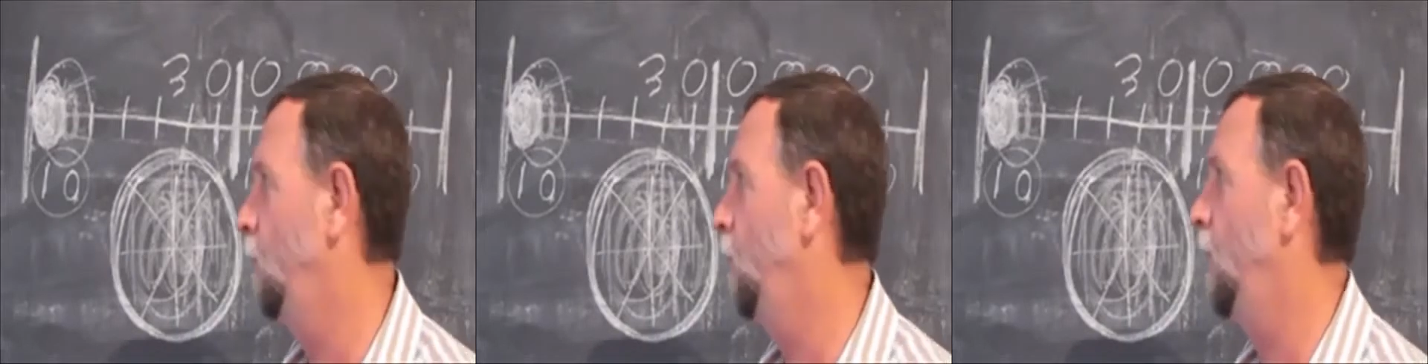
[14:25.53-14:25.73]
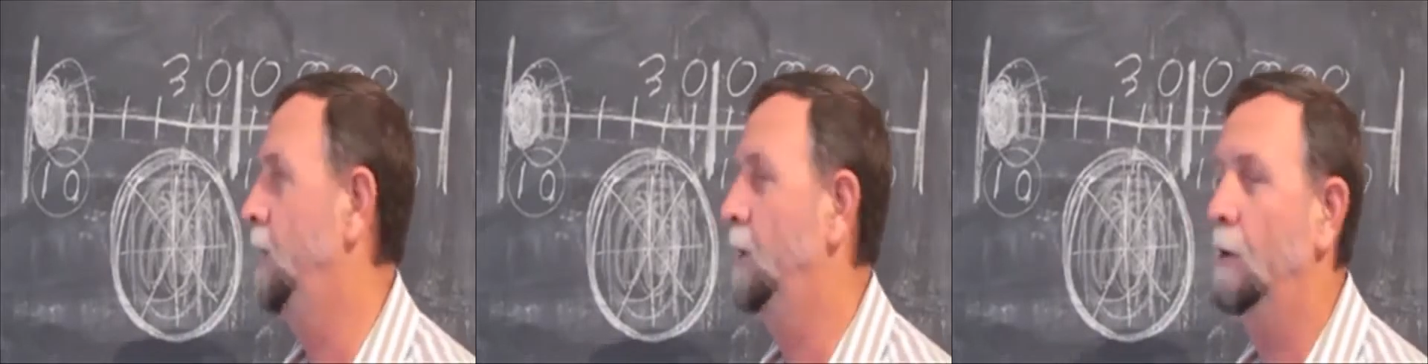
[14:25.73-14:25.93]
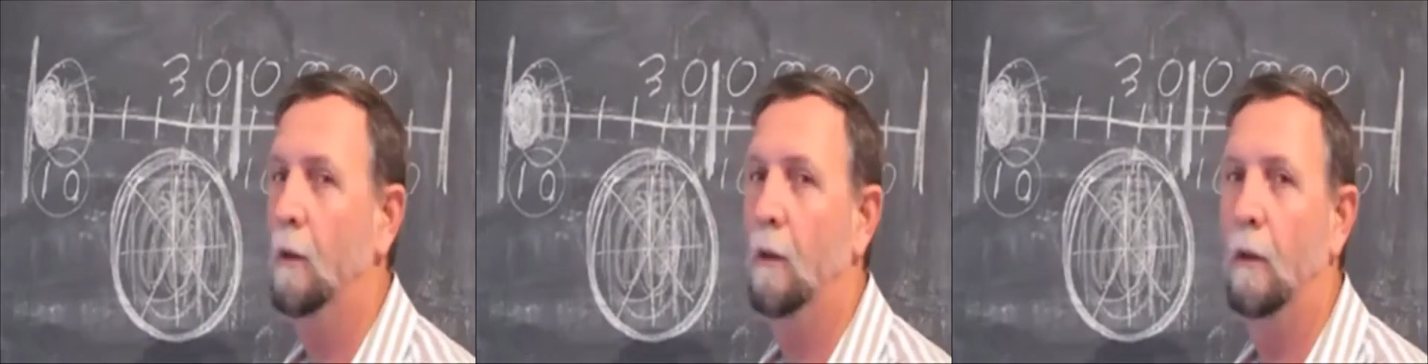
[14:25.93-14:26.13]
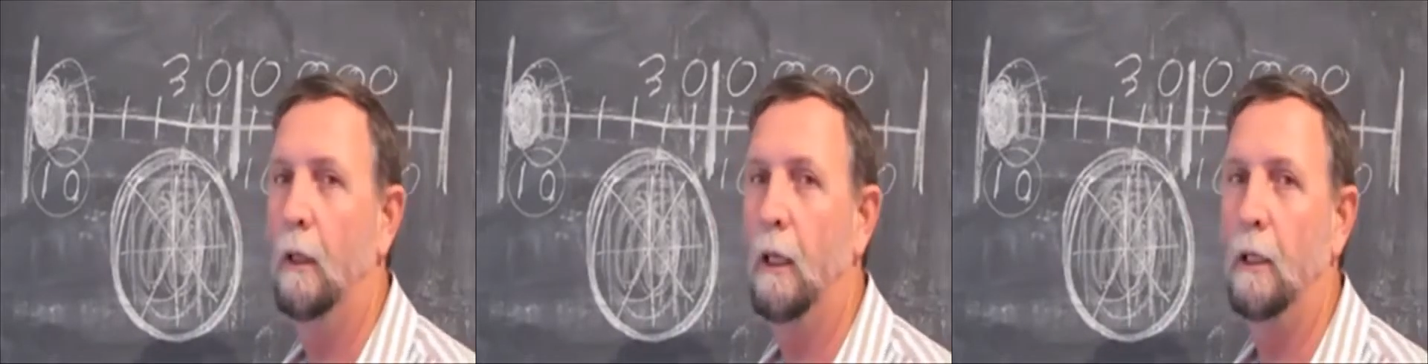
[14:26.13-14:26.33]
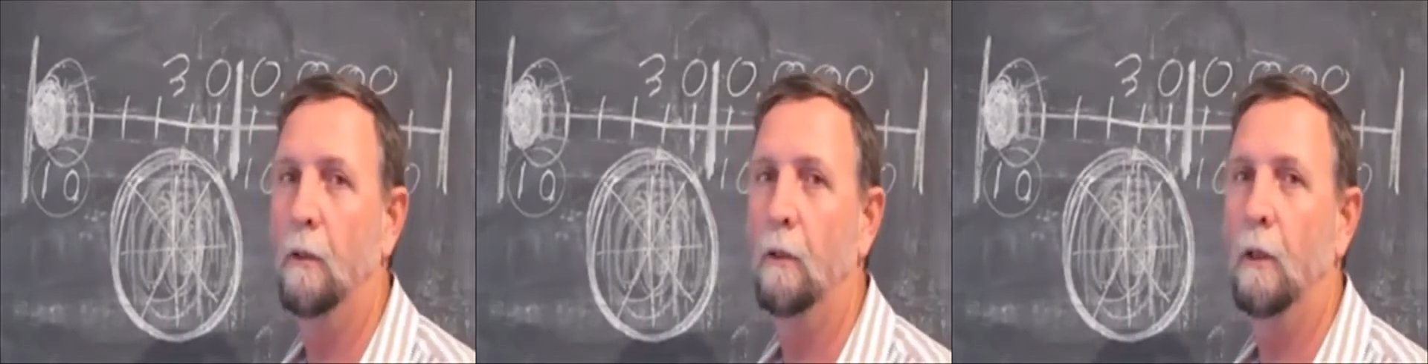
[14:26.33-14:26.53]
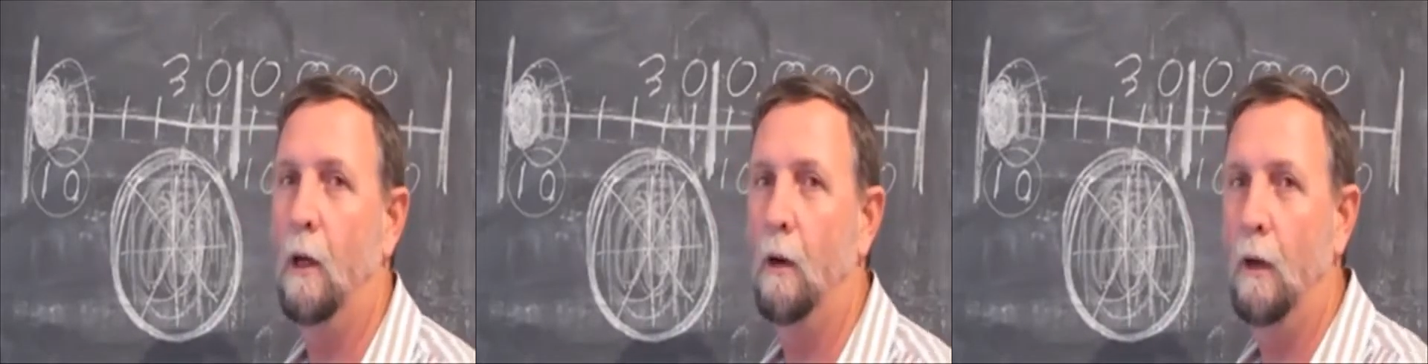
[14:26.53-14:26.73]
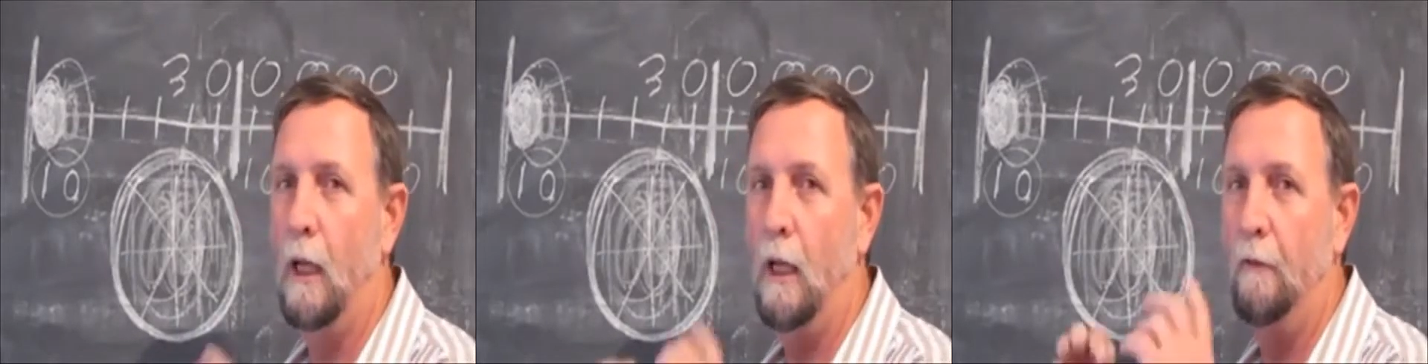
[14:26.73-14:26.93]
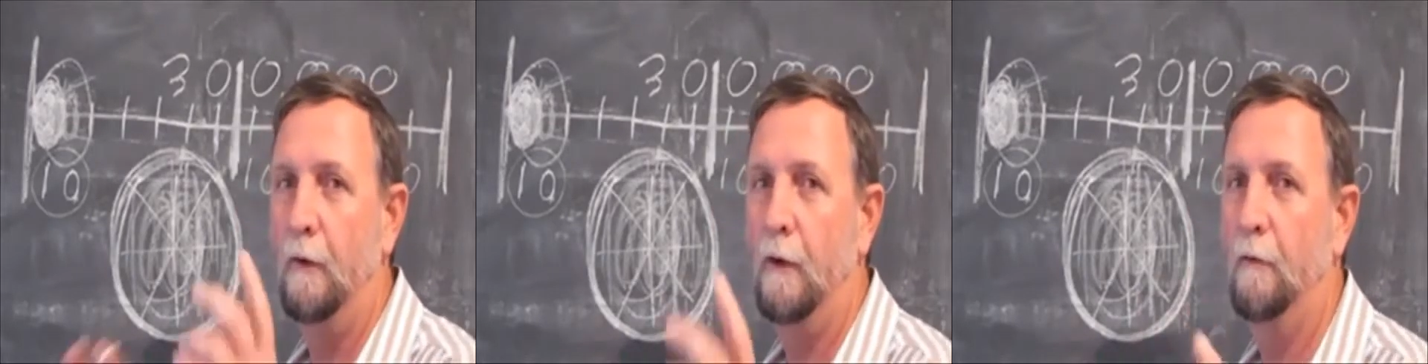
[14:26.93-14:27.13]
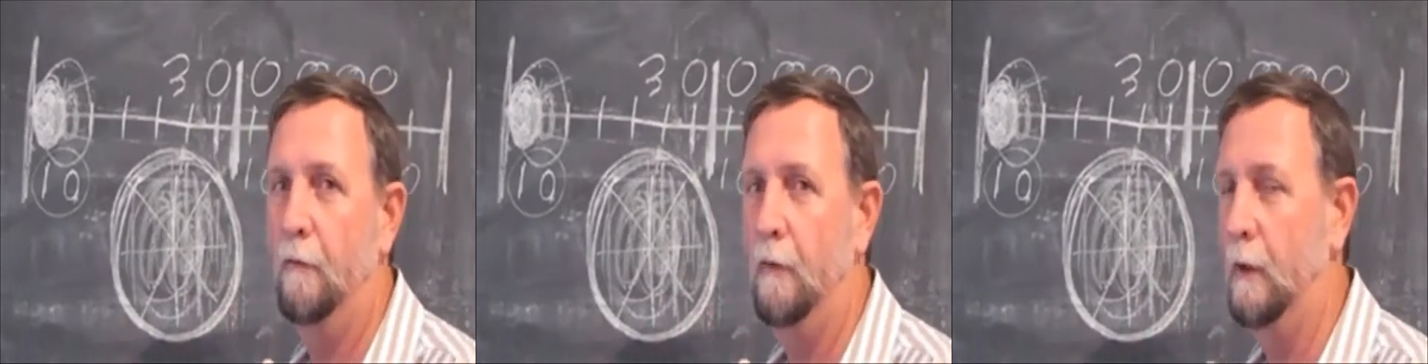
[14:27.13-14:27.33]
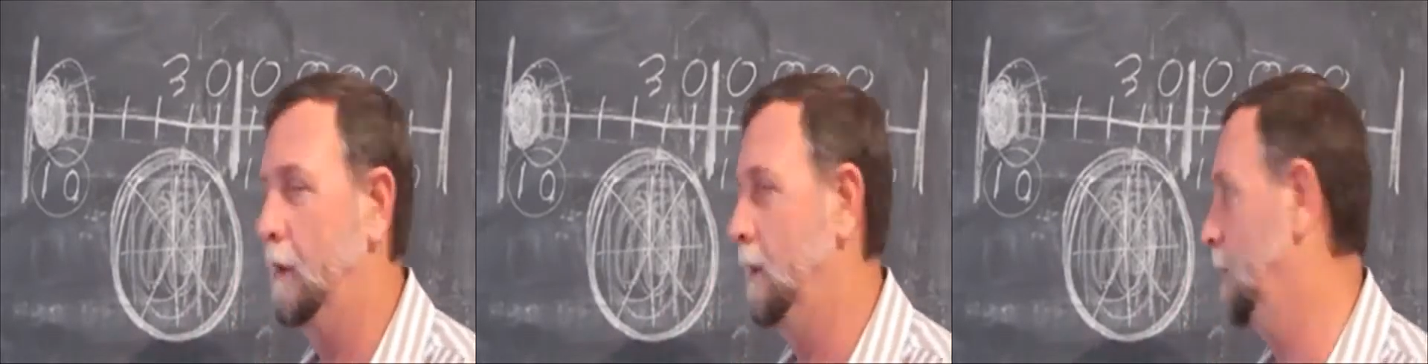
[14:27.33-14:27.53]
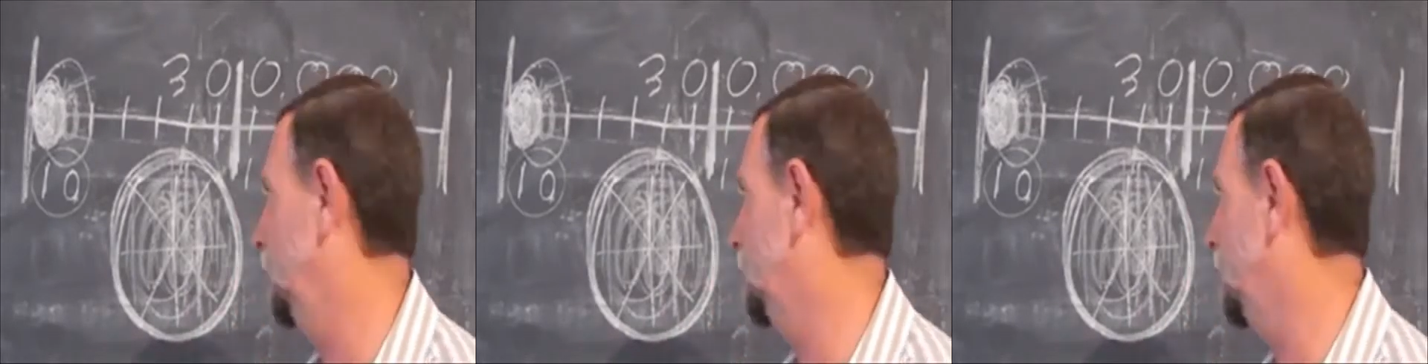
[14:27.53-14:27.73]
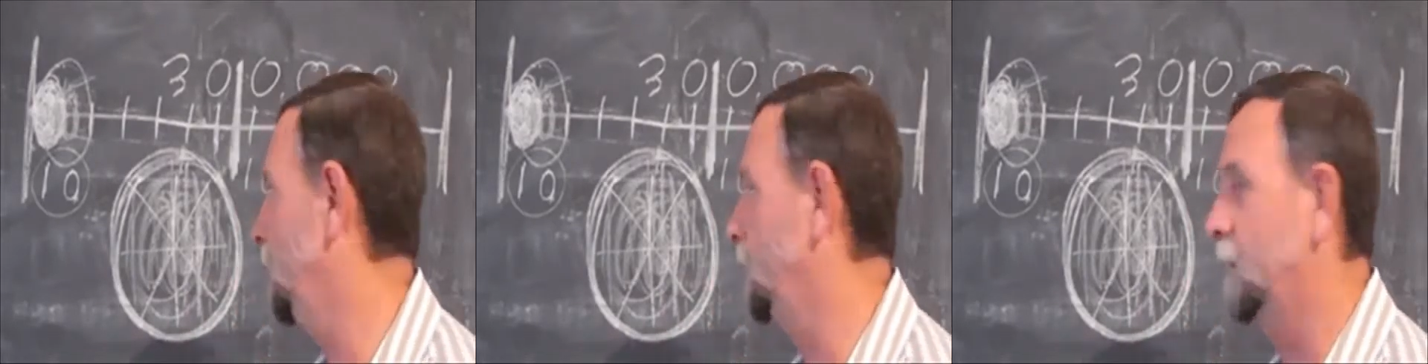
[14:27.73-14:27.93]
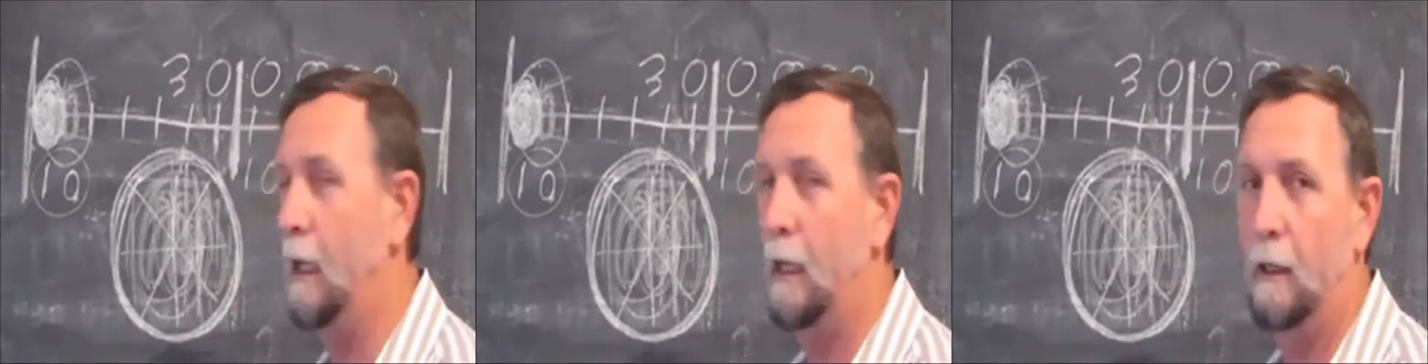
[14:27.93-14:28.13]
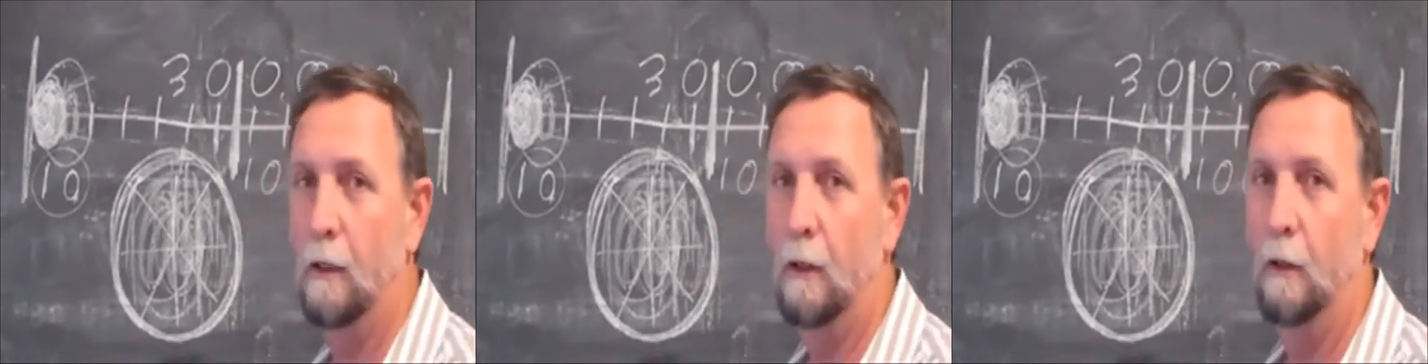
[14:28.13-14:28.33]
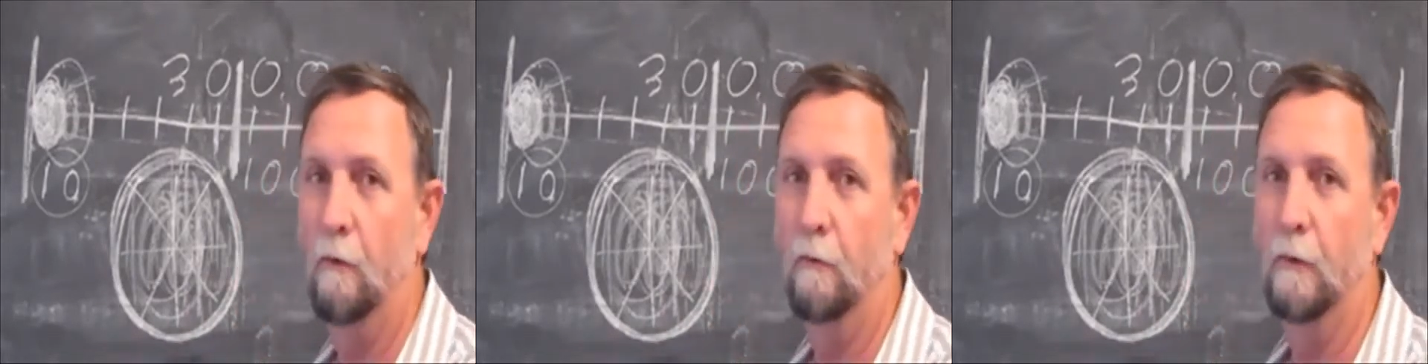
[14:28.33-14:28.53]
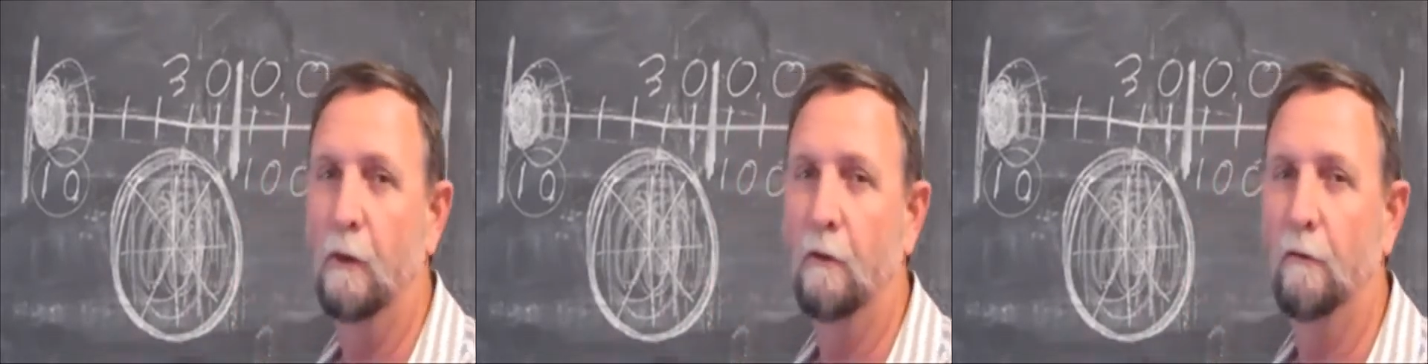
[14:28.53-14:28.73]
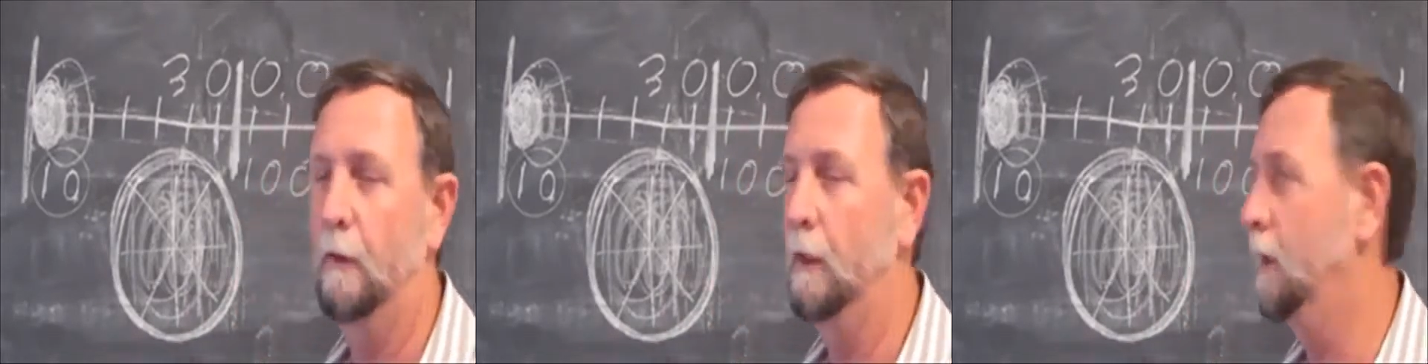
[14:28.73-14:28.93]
once you get to know everything, the totality of this